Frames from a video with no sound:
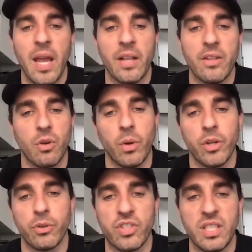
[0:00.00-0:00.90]
And so
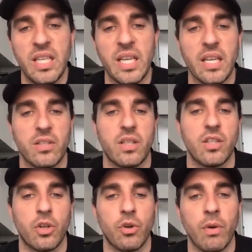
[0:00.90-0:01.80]
what you're seeing is
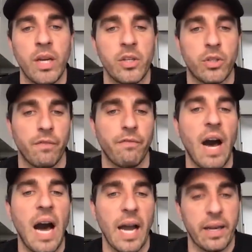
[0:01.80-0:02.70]
this great
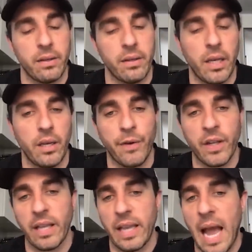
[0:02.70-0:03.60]
divide, and it
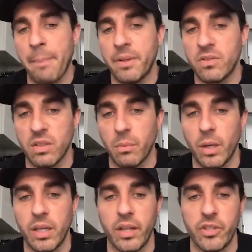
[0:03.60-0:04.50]
frankly happens
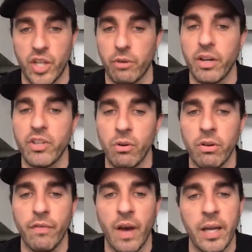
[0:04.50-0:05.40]
somewhat in a
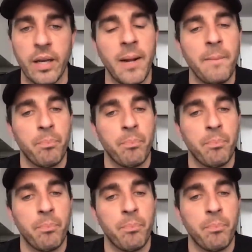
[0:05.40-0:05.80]
generational divide,